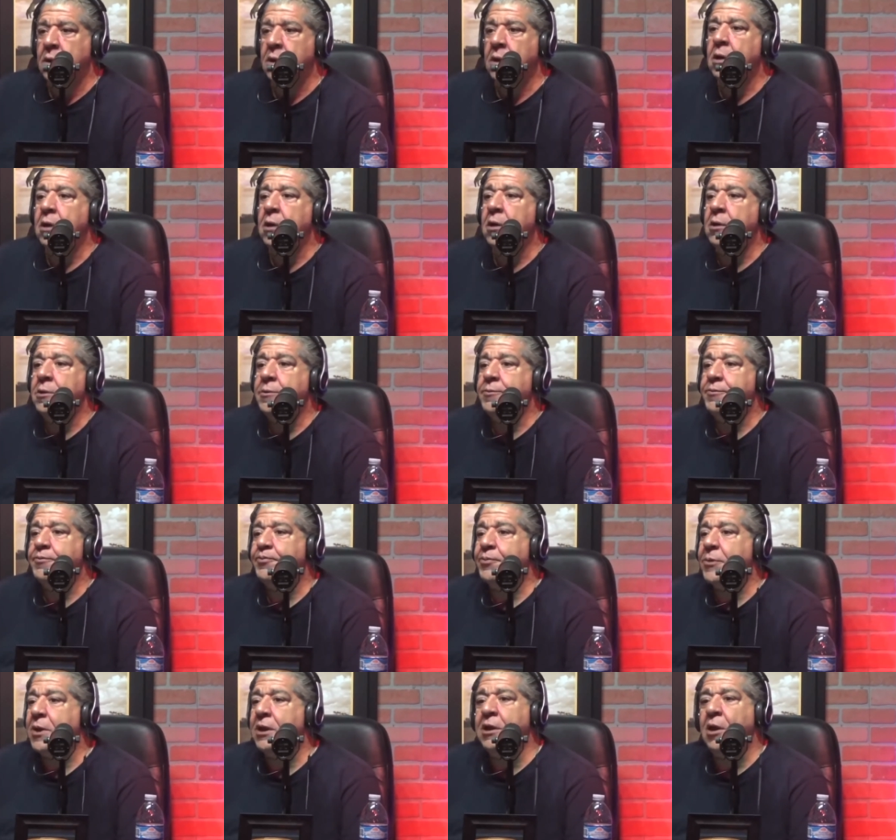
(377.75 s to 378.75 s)
you don't want to see the
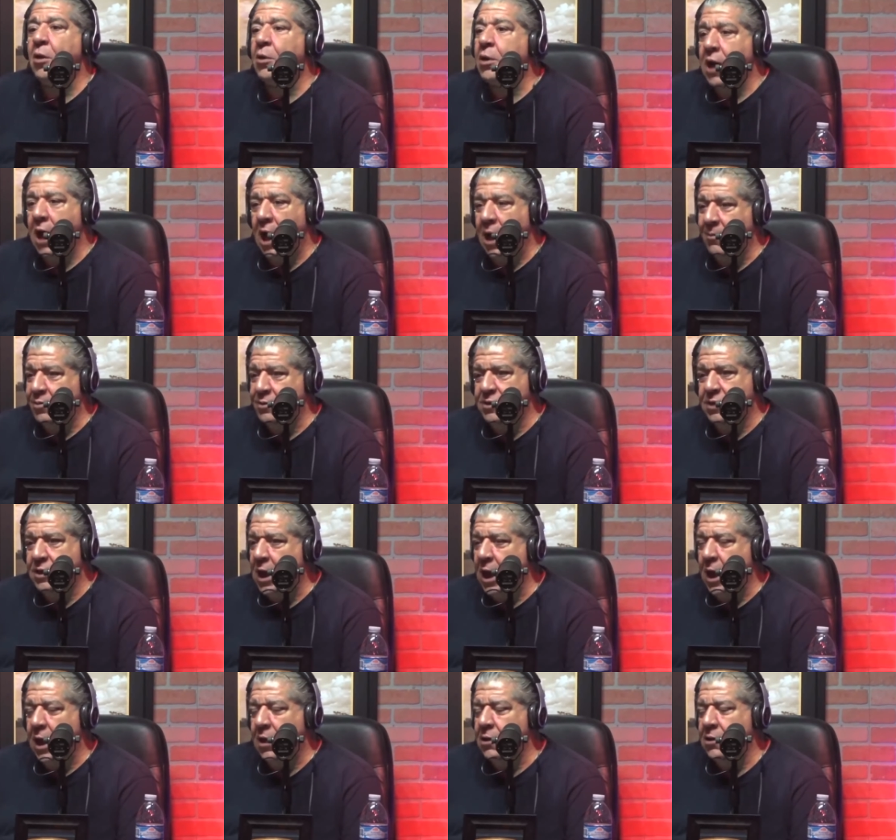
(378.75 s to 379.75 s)
capes. No capes.
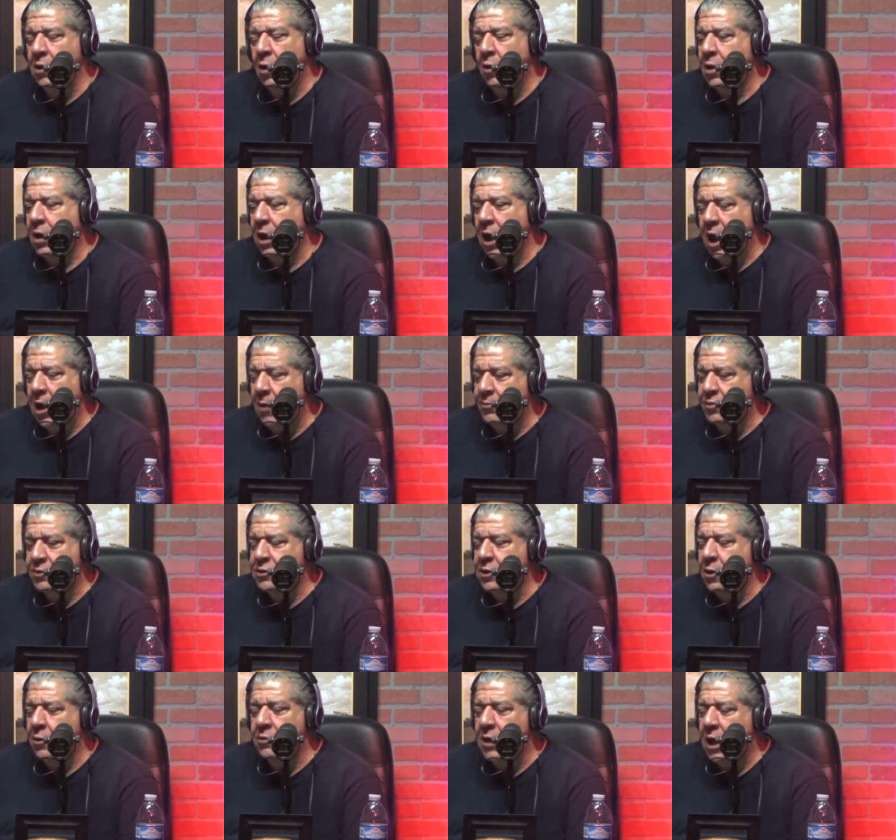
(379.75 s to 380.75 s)
Yeah. No capes.
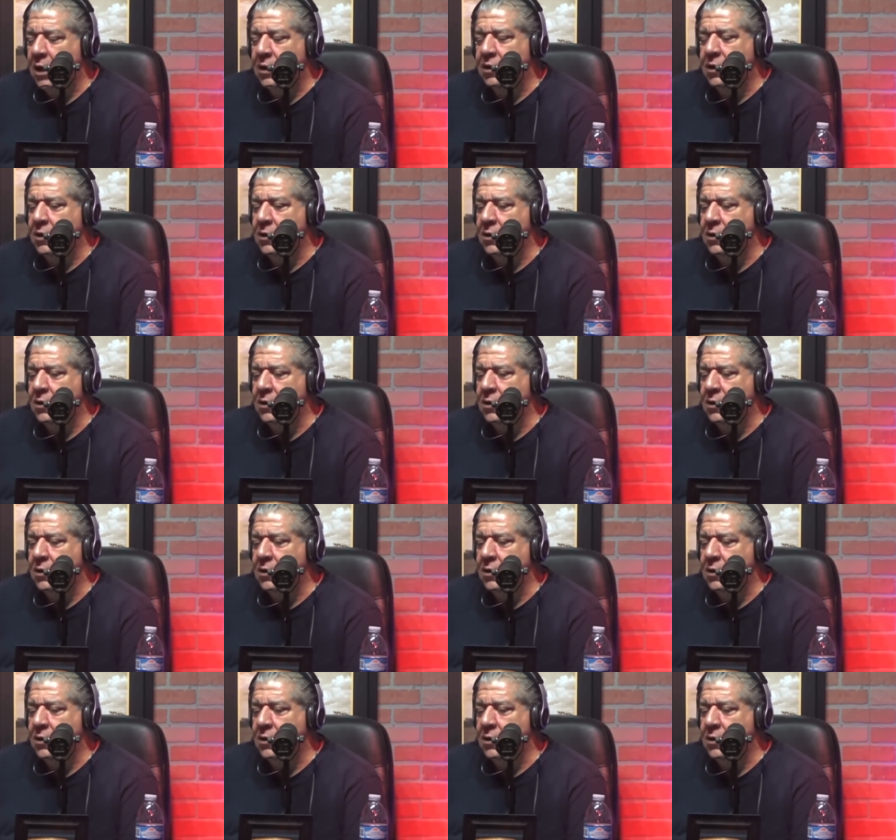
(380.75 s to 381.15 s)
No nothing.